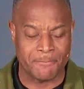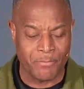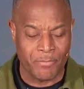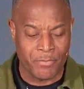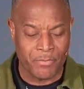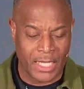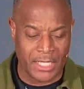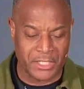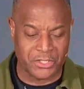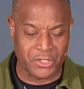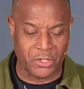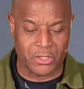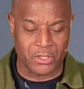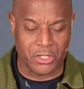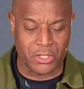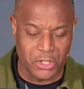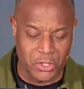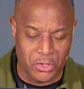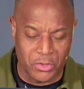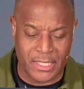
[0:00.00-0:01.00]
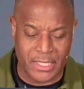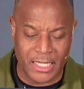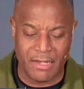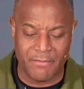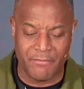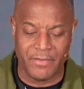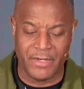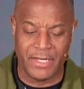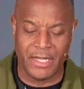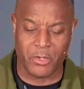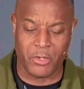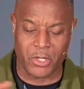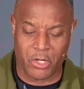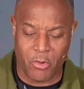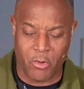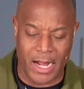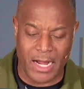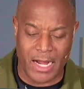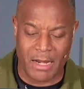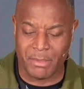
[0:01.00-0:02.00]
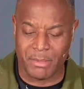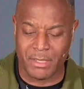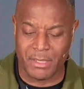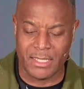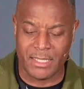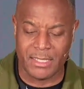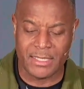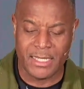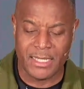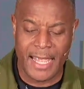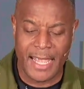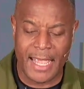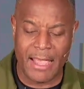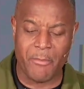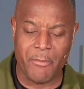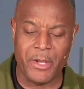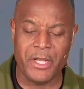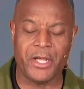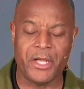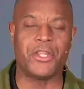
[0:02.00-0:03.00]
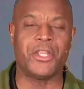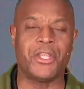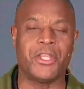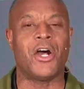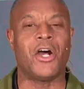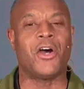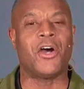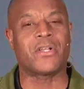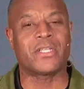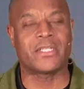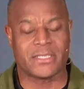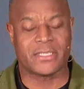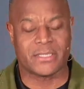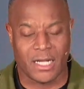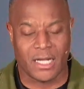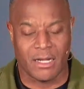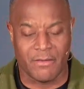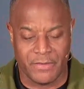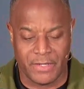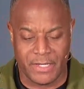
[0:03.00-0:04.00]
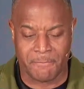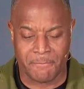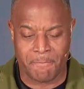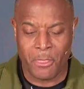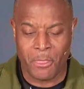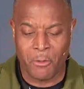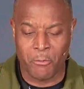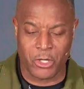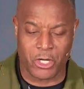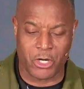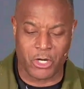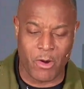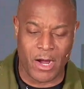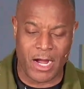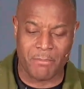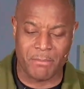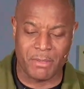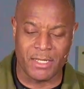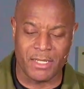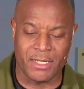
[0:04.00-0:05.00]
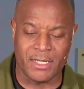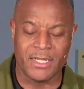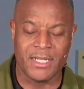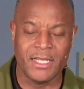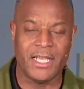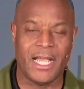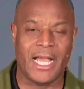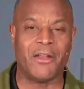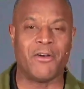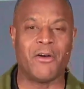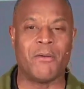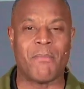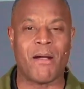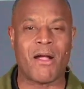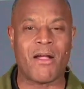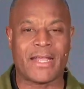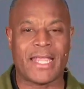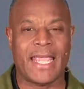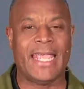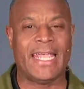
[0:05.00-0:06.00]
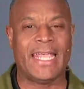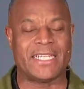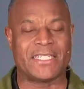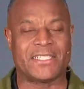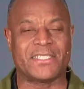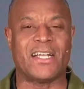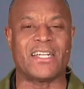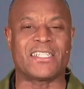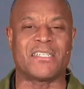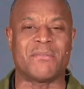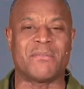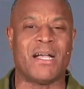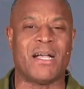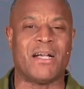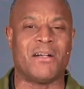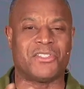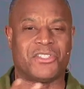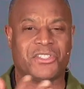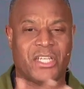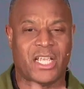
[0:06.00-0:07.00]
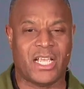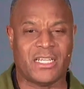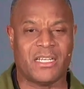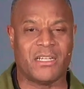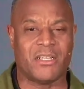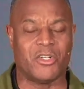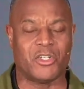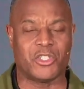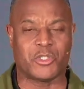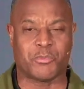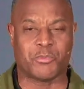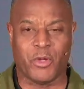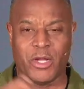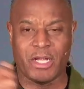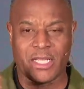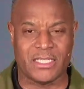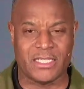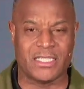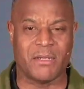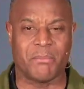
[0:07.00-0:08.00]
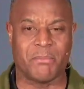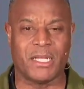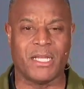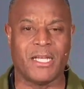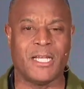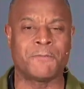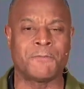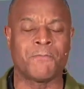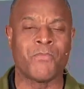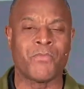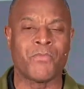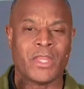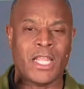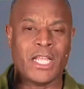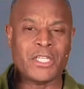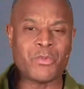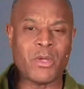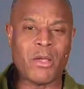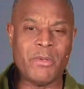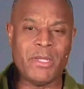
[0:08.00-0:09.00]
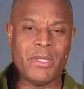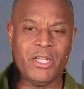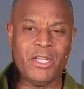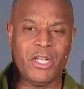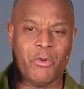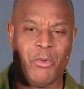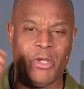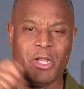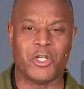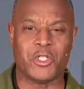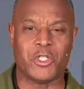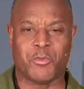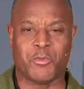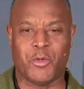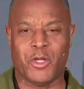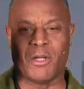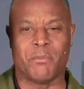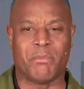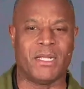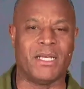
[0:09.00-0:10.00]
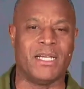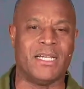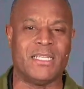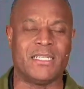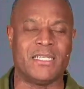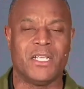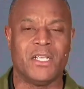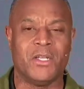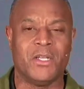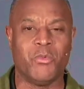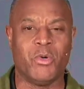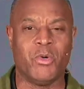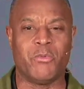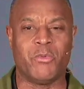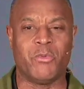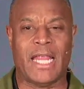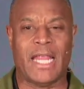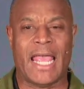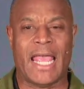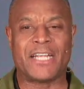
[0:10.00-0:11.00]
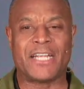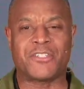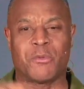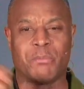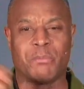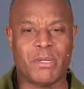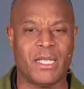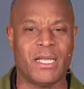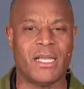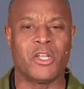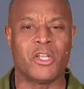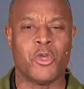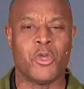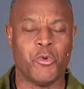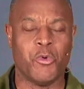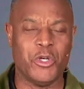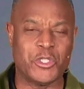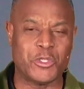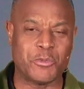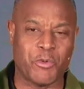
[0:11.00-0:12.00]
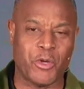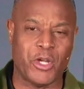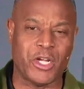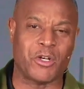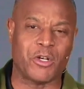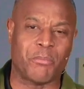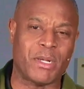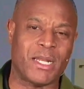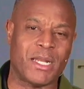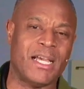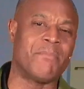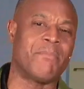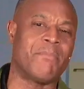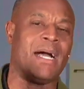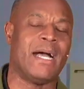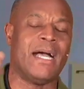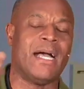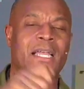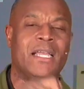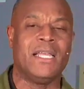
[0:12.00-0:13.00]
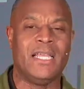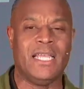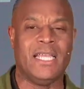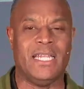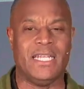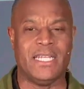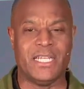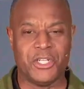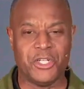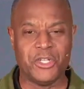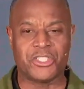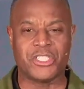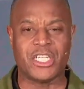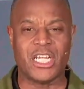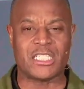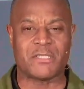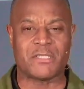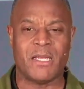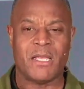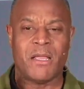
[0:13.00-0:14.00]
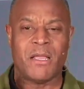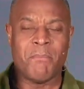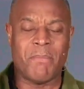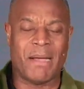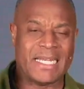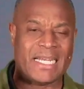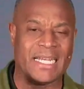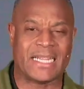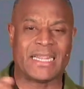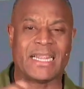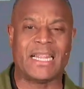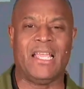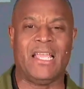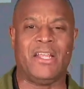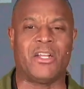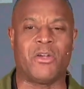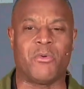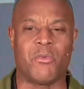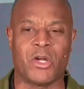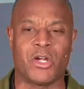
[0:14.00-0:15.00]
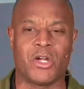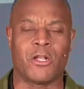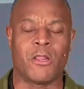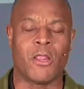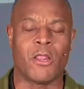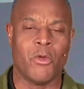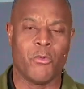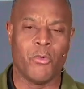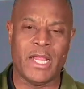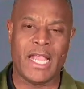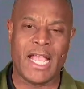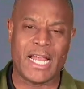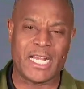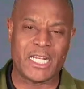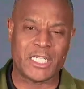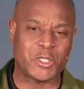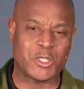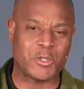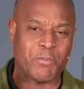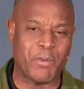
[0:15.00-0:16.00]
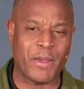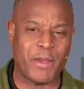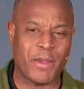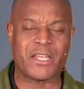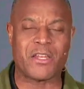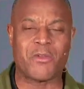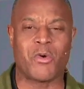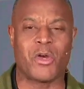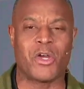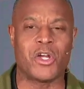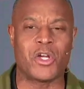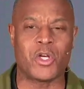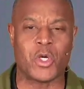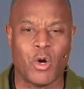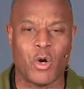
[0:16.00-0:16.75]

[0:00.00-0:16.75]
And so the new covenant required blood, and we know the old covenant require blood. I know Mark Hankins talks about shading or uh, sprinkling the blood. That's why we, you know, we don't sprinkle blood with, with actual blood. We sprinkle blood by in the New Testament by declaring the word. We got to speak the word over